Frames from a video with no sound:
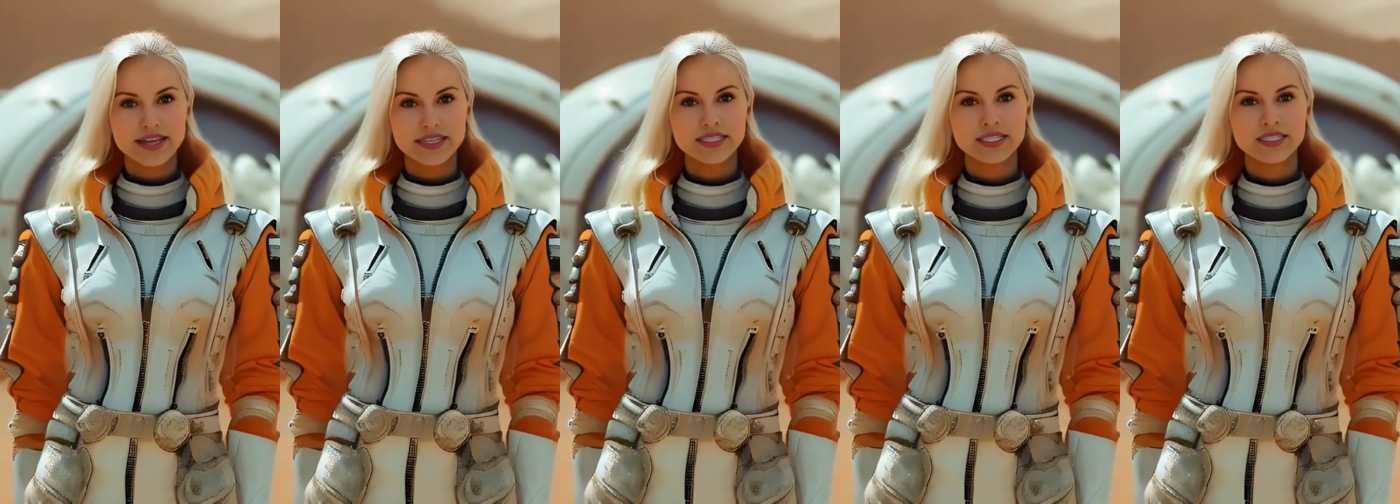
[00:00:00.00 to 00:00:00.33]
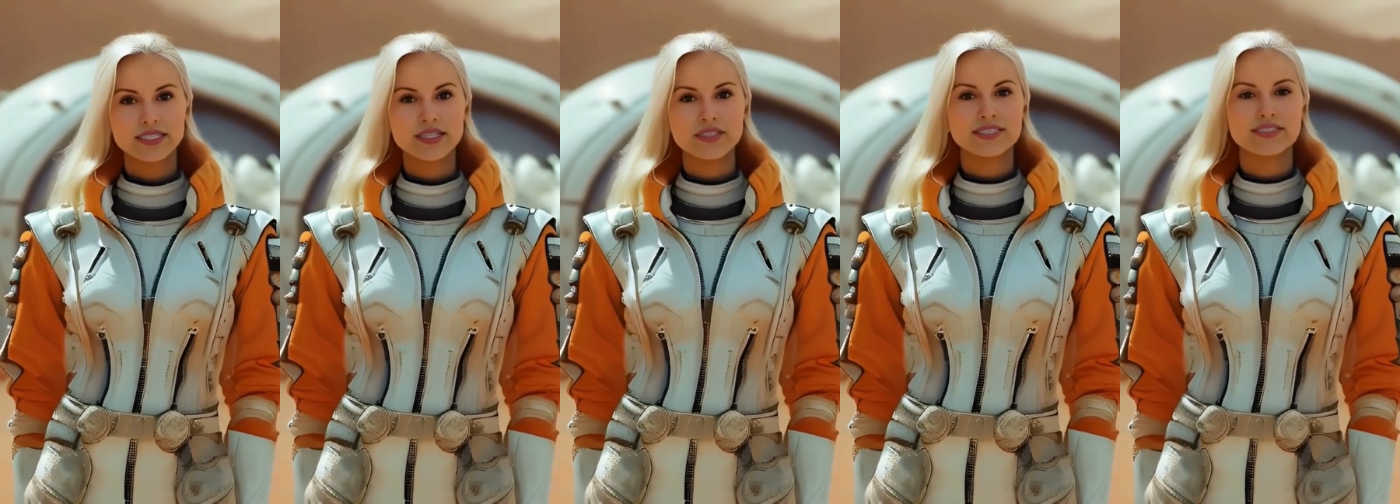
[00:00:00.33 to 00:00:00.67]
and
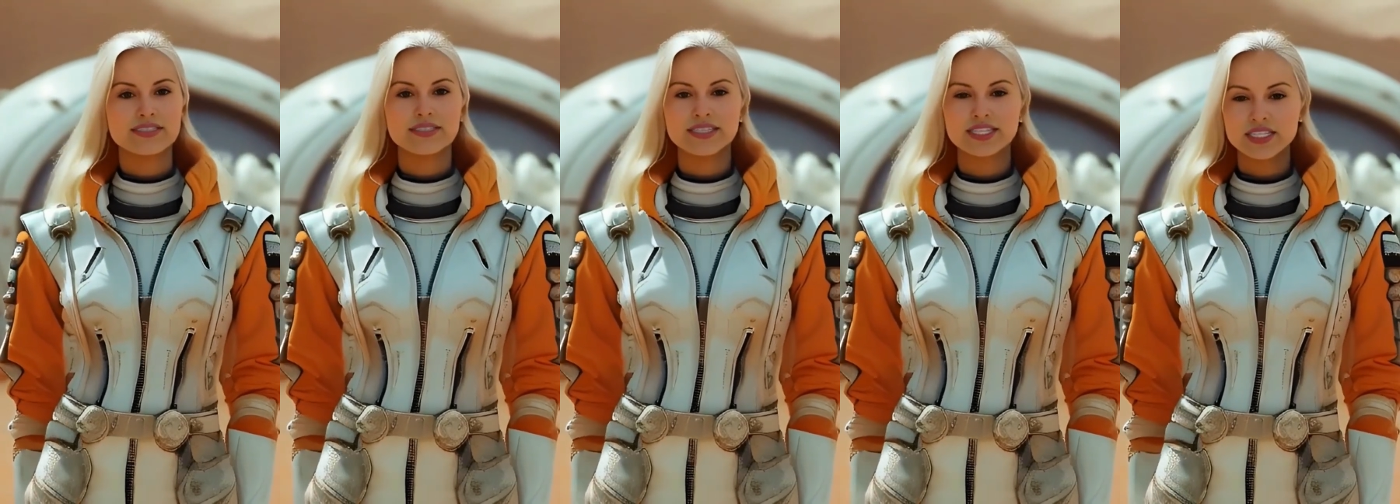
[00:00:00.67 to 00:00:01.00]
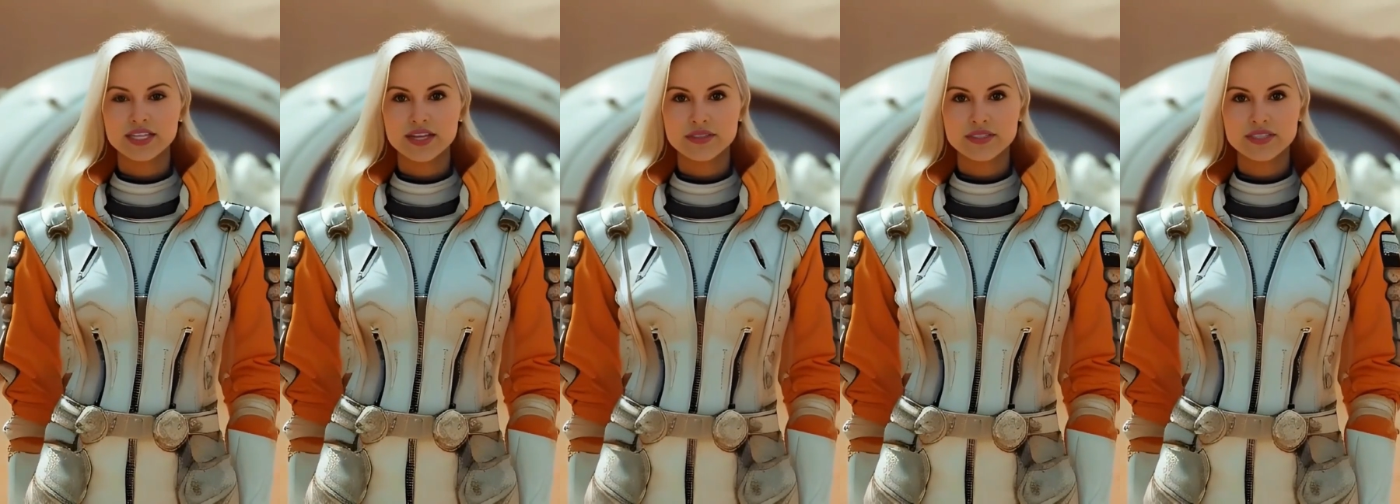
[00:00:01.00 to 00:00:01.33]
concluded that they
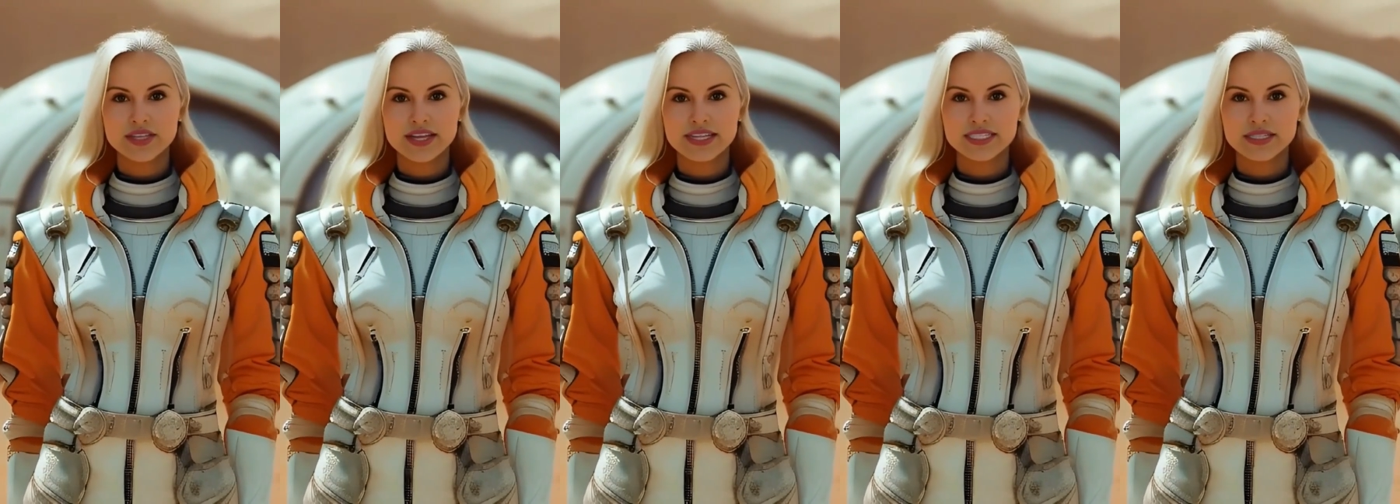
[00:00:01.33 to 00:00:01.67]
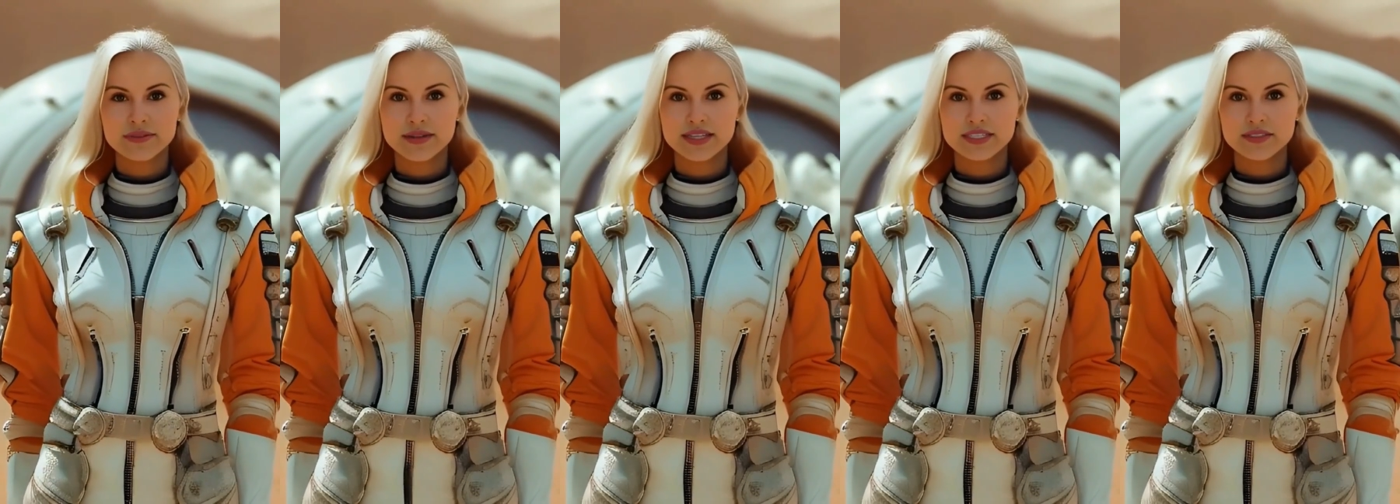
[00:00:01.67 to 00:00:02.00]
showed signs
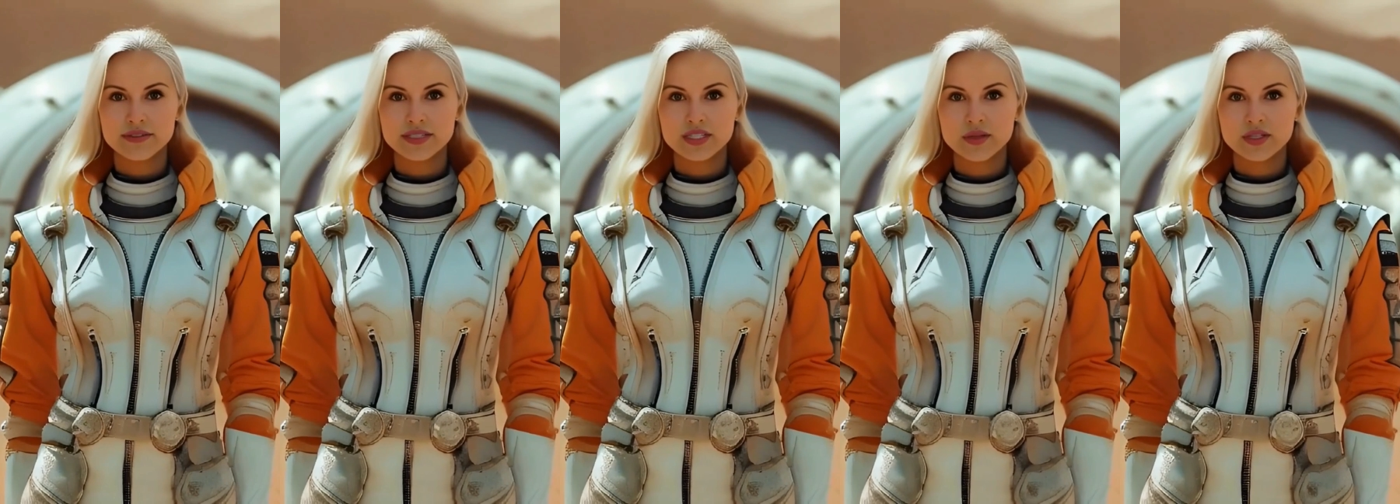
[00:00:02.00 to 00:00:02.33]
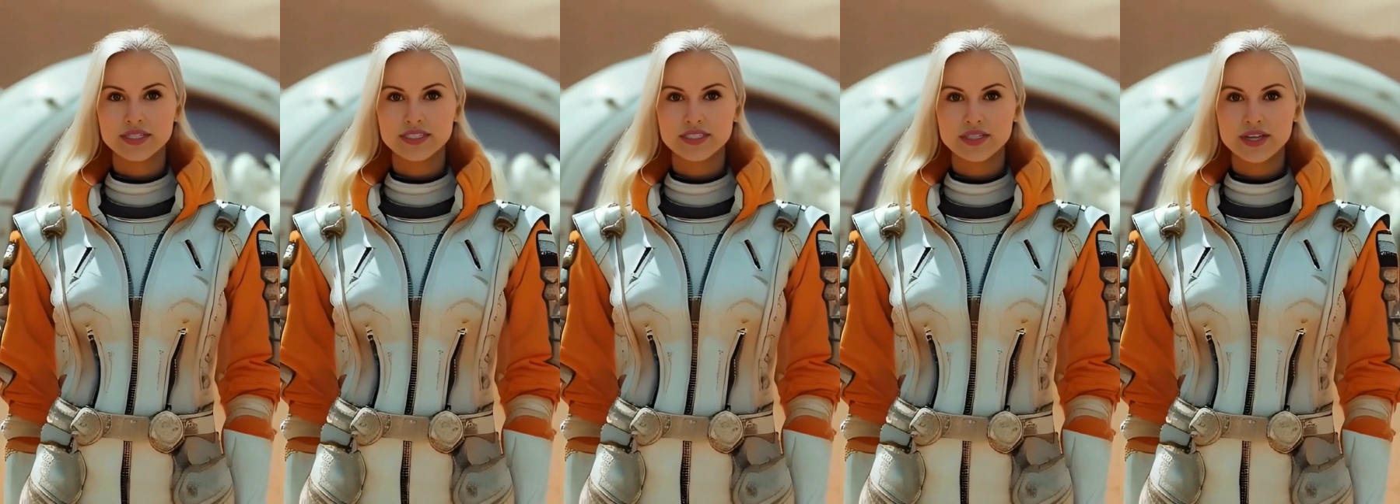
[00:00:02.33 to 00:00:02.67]
of artificial
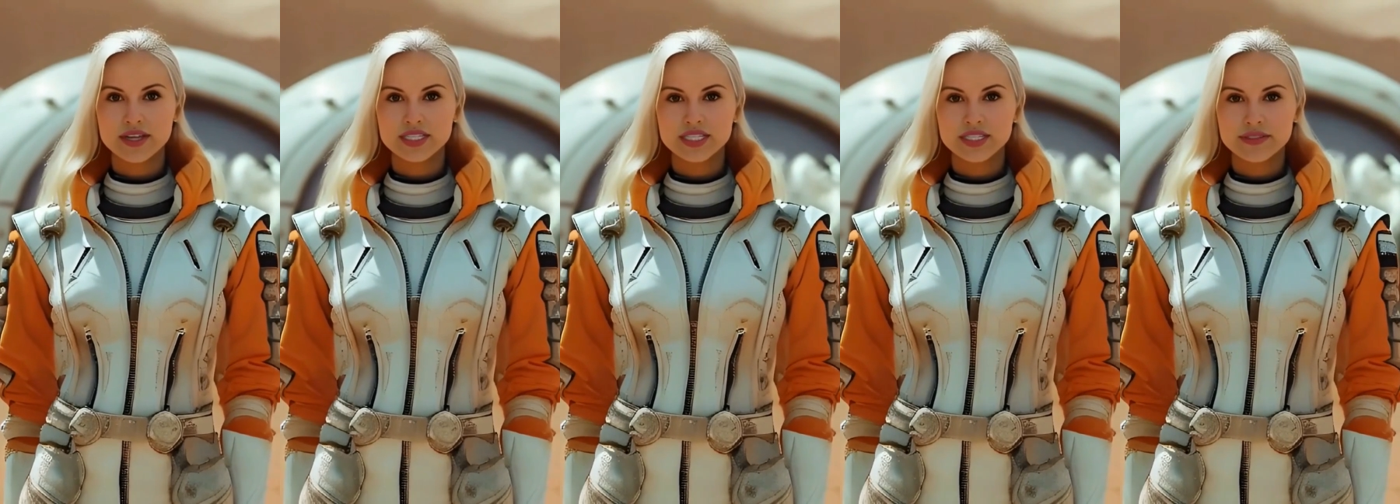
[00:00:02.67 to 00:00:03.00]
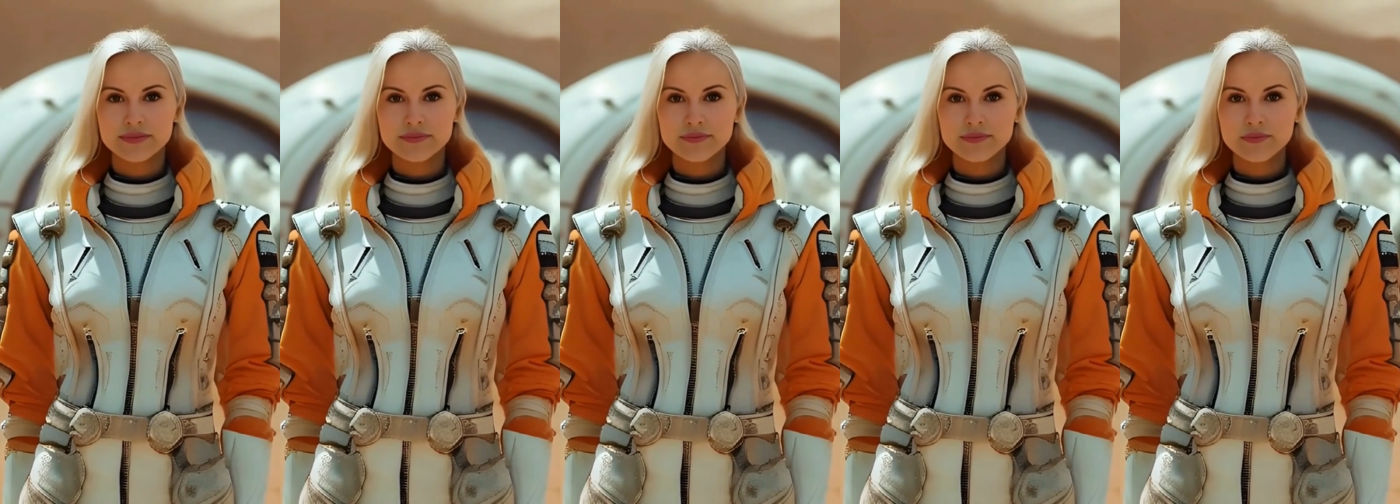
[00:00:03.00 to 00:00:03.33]
construction,